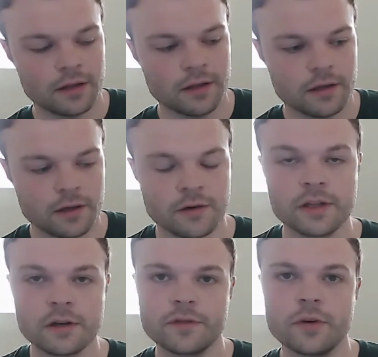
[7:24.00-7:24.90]
You're in
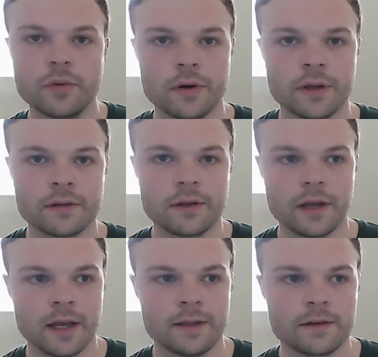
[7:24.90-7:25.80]
their viewpoint,
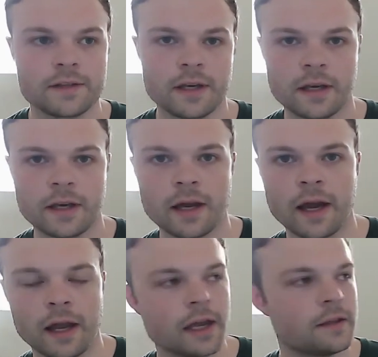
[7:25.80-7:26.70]
and they'll say, I
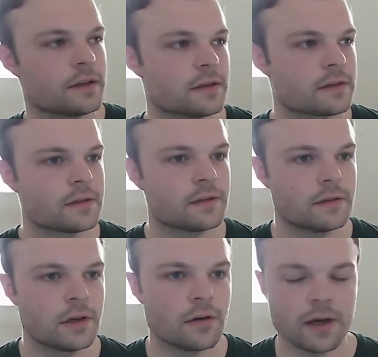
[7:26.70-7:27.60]
hate this.
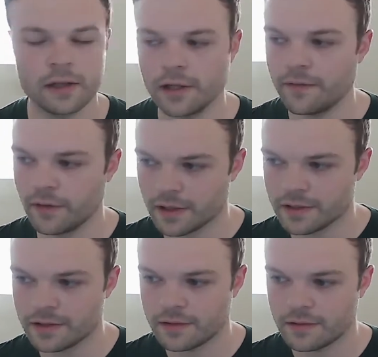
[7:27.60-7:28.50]
No, I love
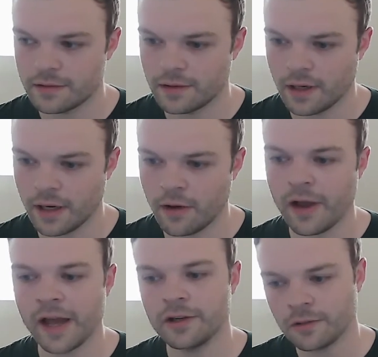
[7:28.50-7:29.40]
this. No,
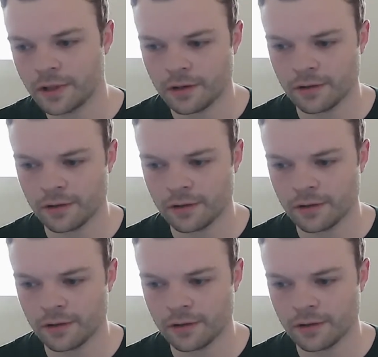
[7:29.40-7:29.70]
I don't know.